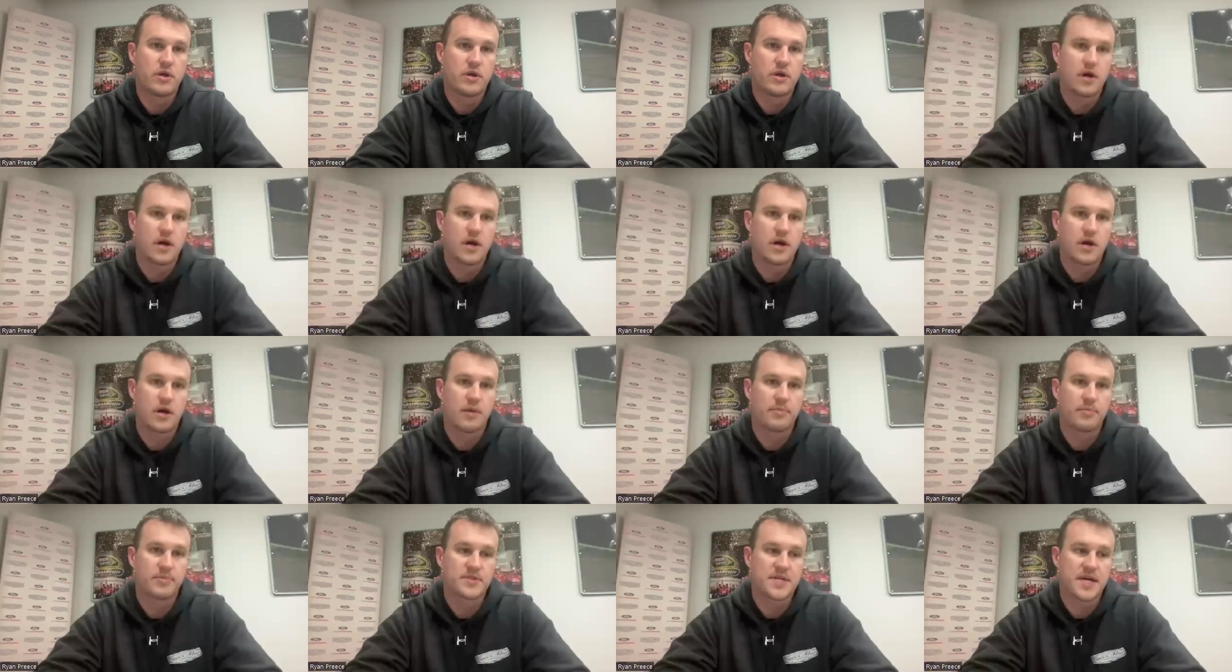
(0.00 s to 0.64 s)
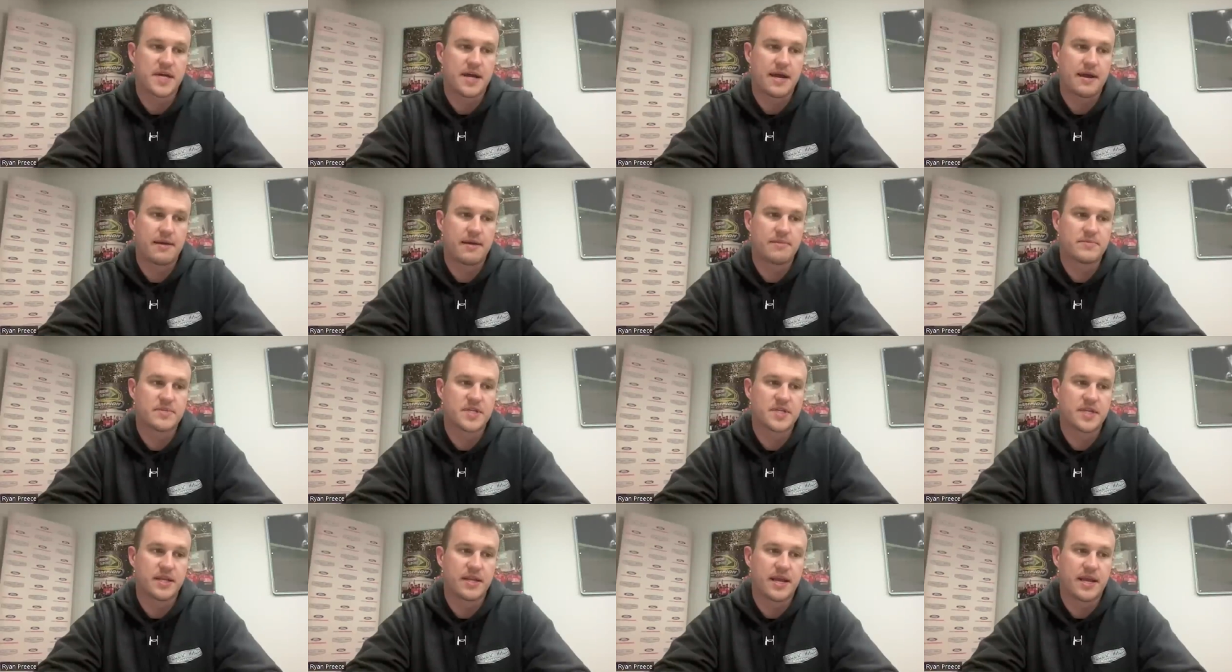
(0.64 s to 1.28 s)
uh, a couple
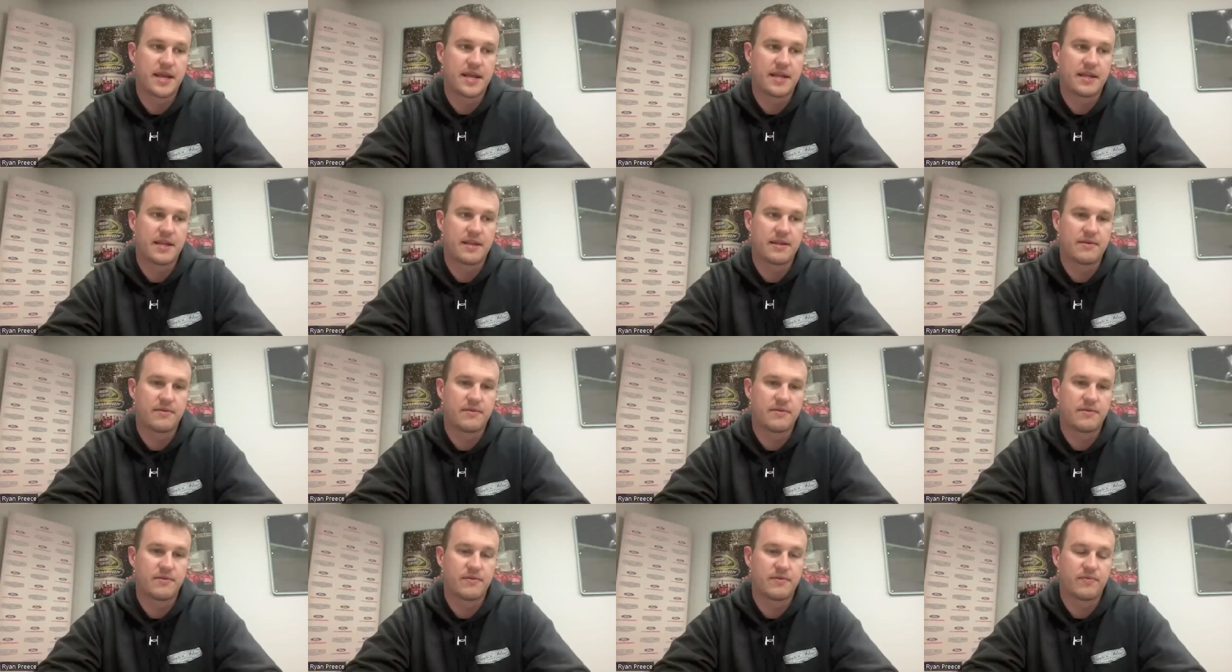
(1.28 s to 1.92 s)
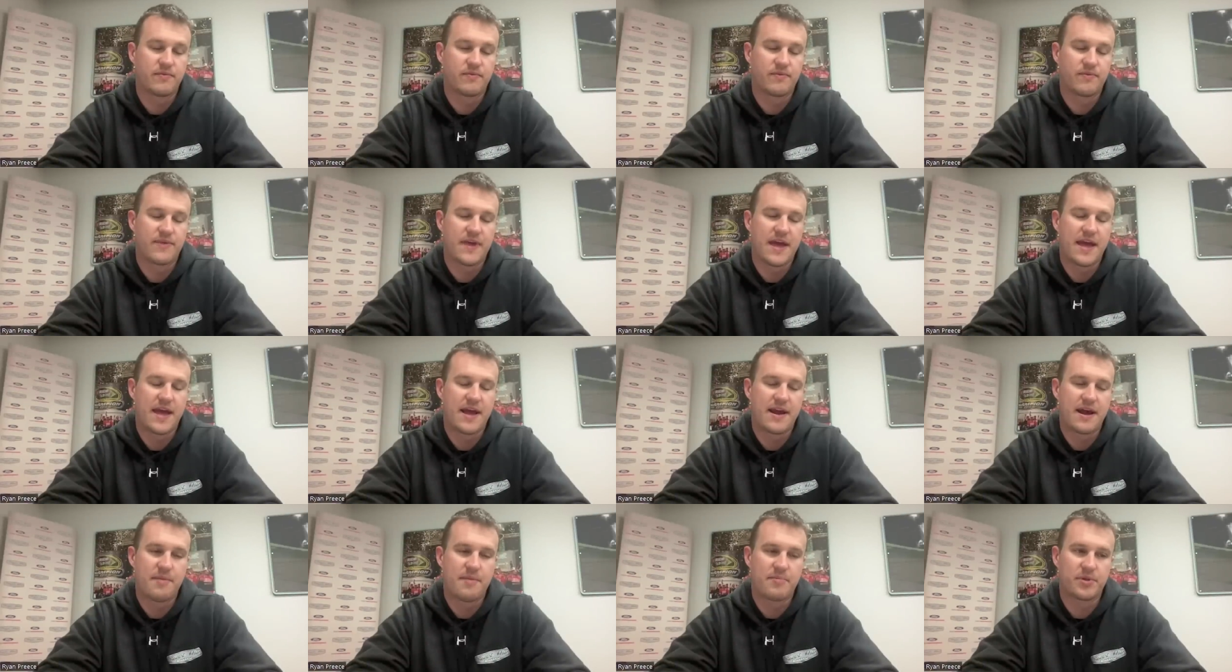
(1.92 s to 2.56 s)
times, and and
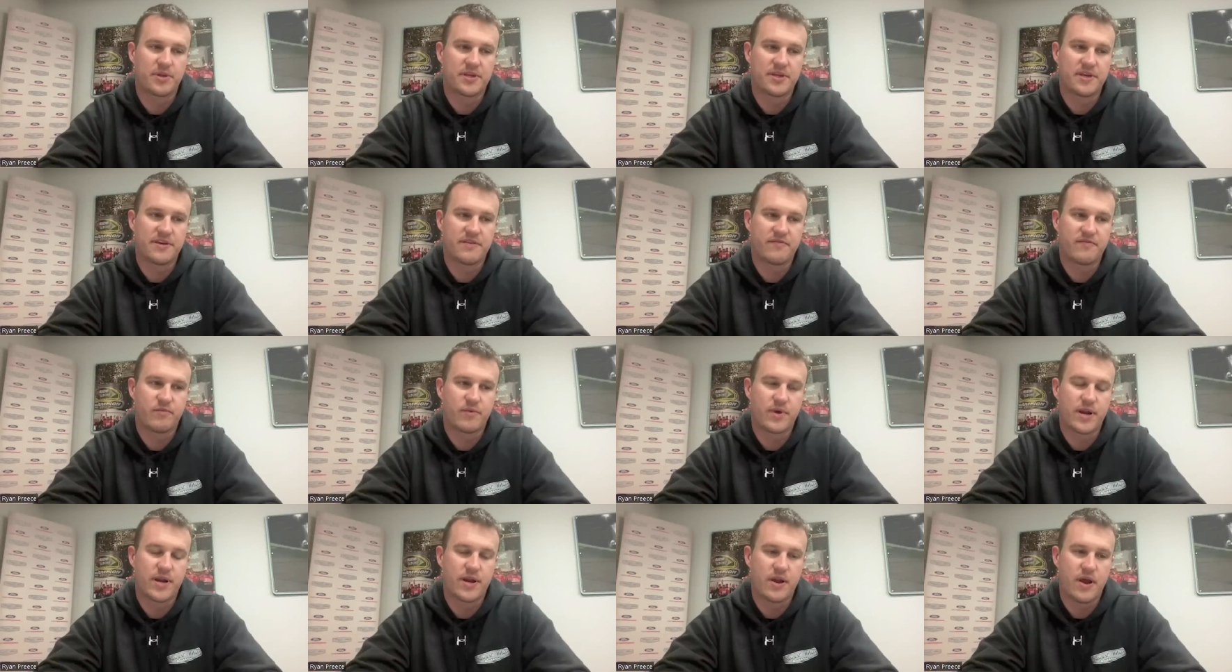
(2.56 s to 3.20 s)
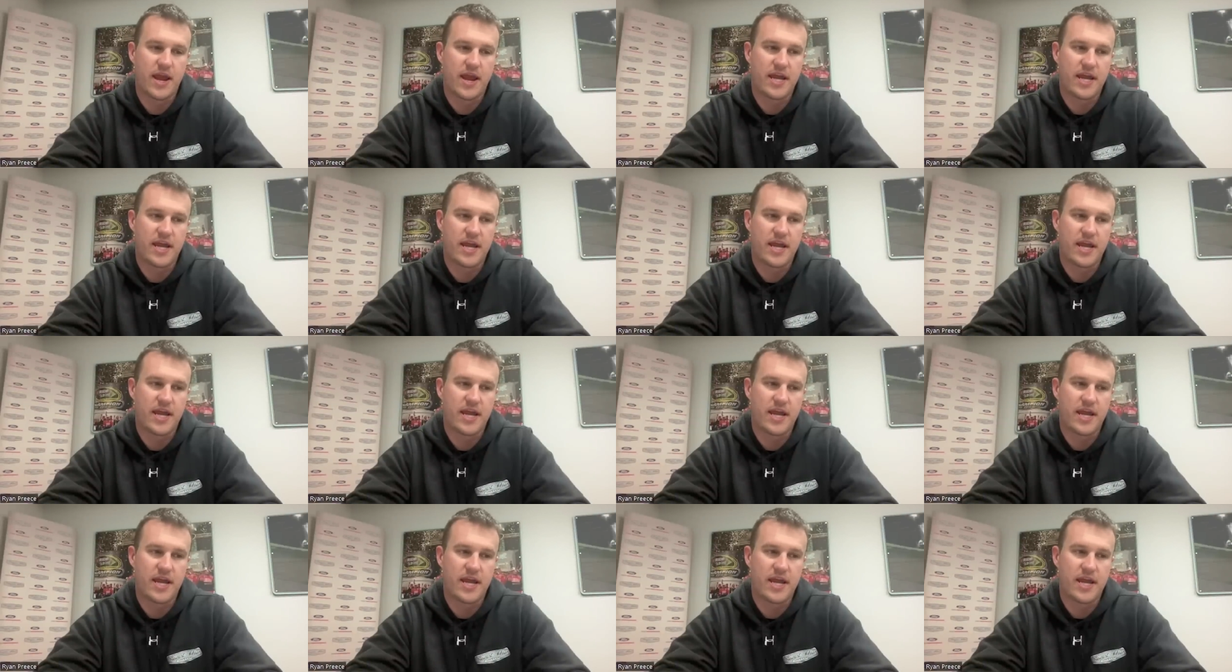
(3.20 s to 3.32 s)
then I believe when